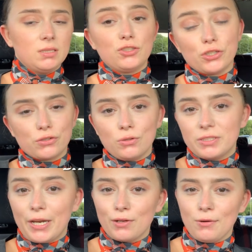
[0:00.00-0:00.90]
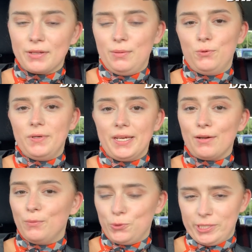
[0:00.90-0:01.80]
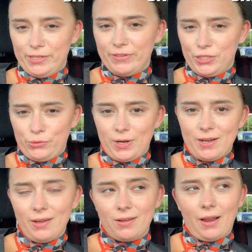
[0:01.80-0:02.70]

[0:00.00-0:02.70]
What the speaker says: Just gone 10 o'clock in the morning and I'm already finished work.